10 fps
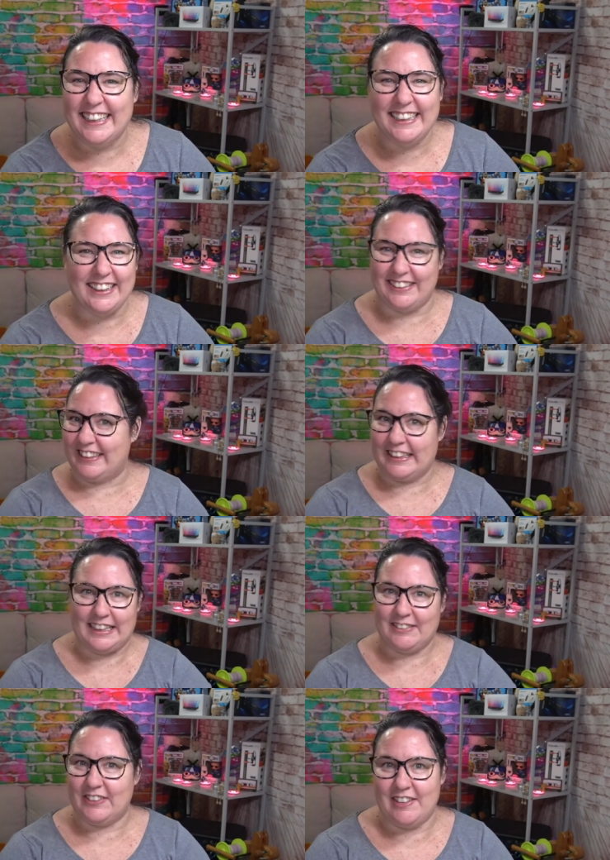not
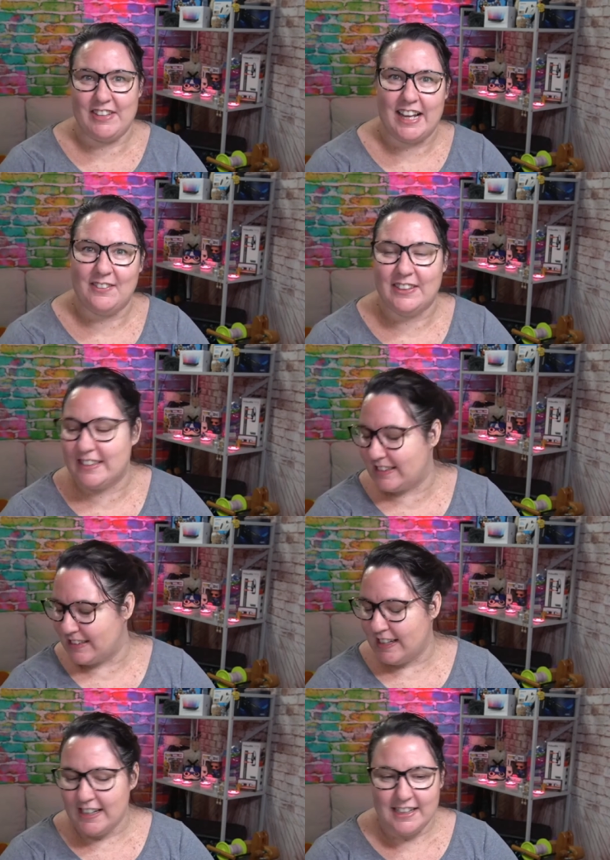like whatever that was.
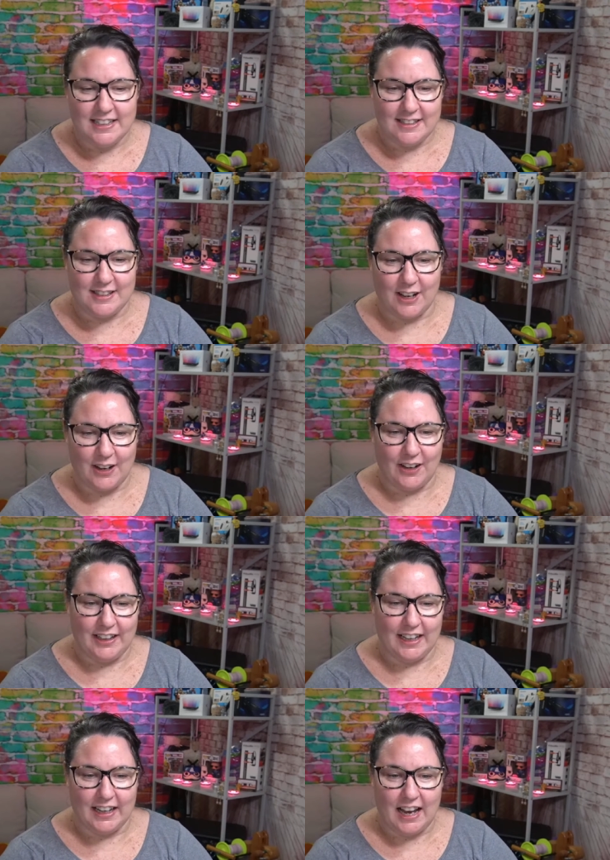So
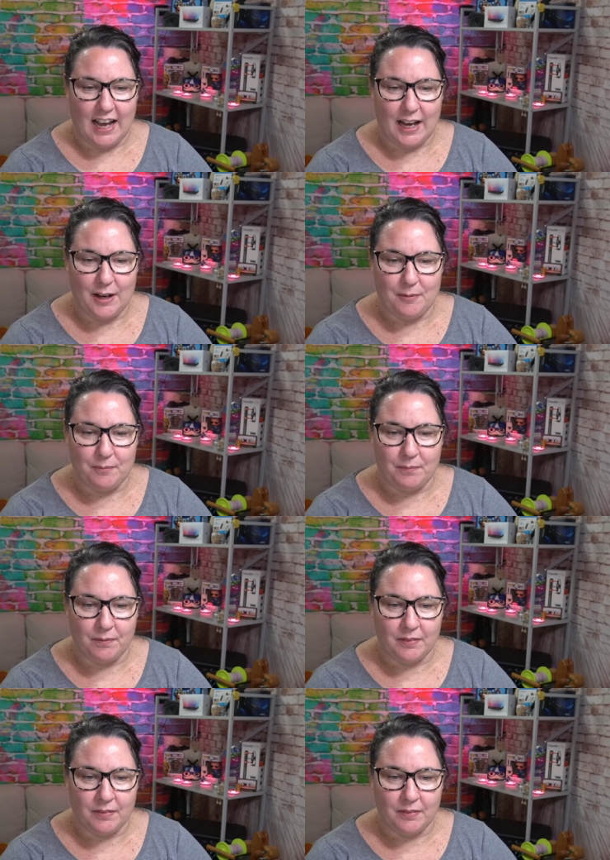yeah. Um,